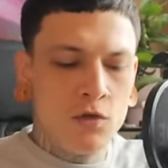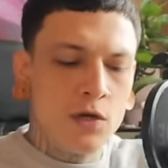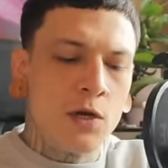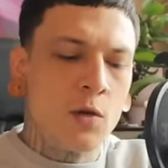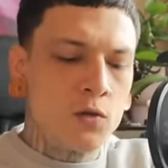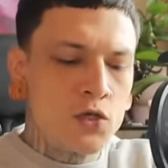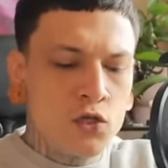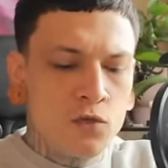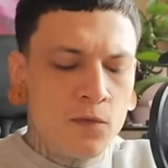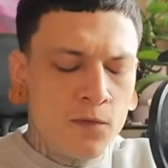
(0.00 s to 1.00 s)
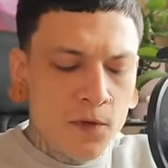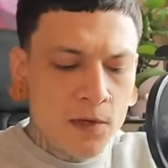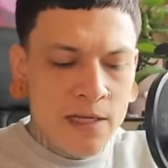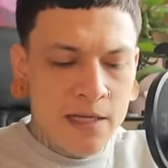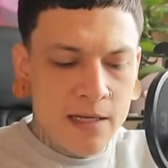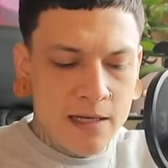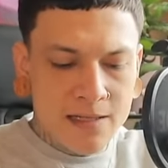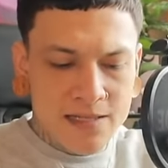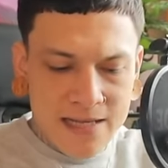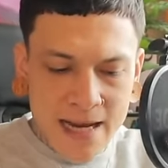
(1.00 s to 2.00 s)
You know, fully
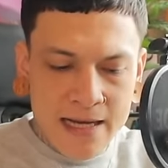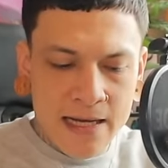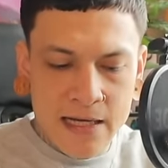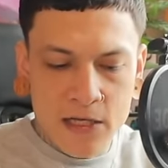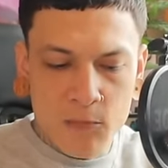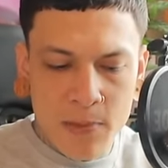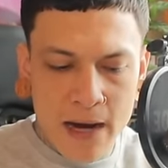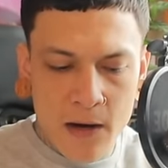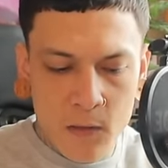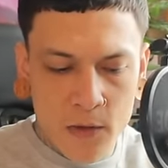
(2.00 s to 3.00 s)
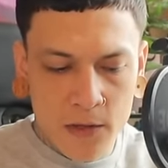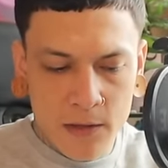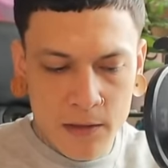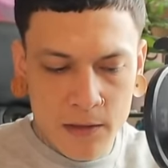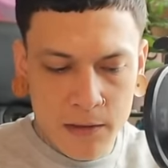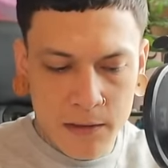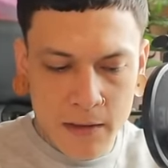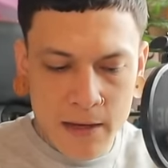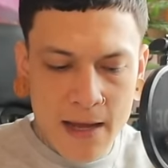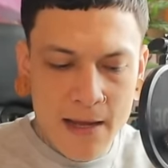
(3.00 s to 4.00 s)
standing in your power,
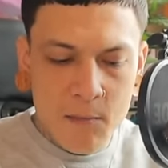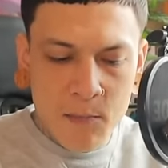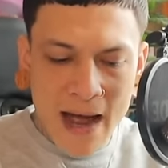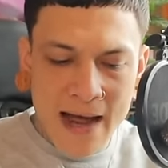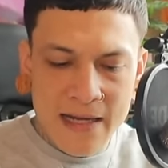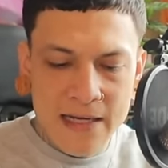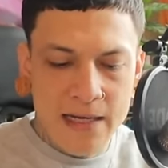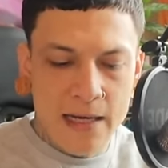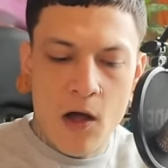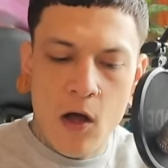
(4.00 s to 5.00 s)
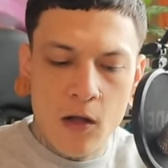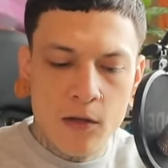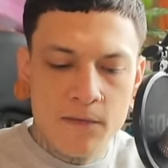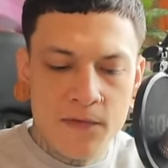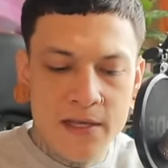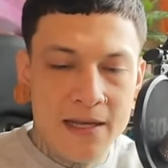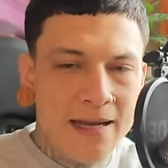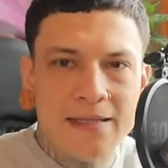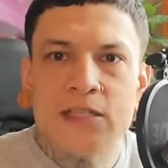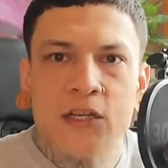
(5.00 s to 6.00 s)
embodying all of the
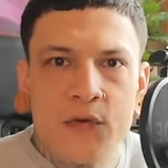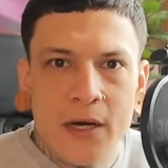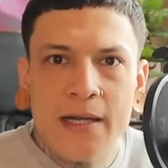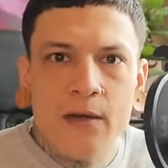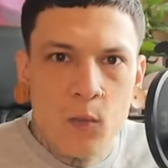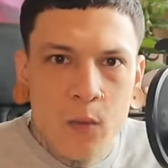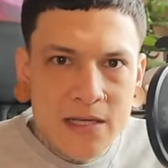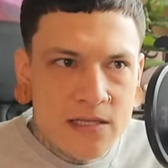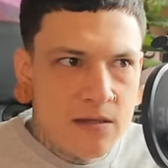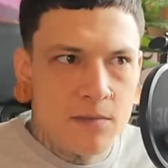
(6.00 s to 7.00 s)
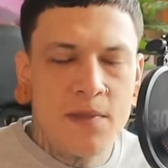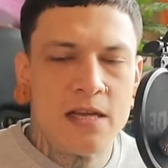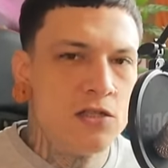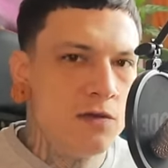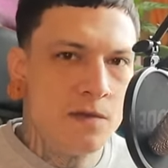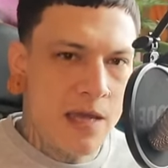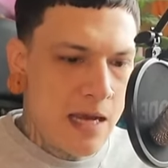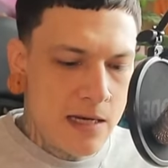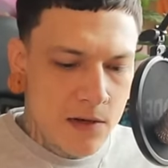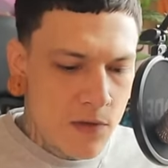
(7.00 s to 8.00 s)
integrated wisdom that you've
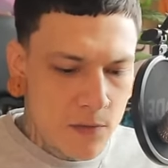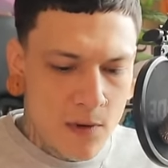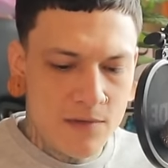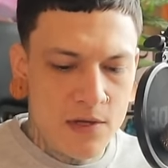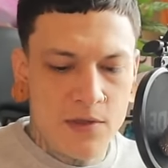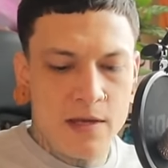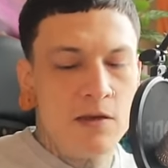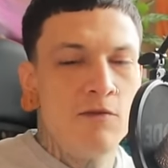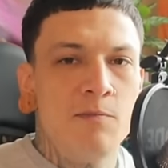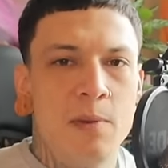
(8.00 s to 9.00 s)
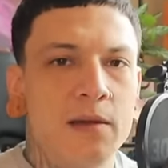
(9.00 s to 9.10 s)
gained through everything you've